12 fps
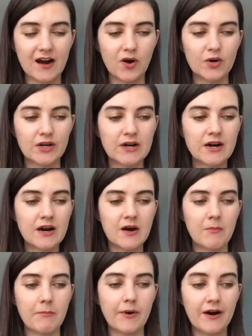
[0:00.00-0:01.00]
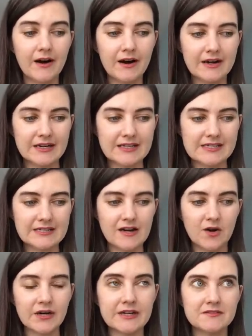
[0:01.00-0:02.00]
our bodies and
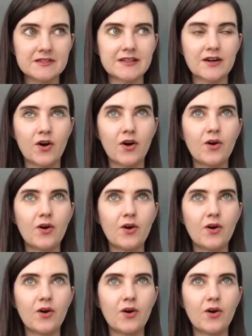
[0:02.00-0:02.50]
our even like,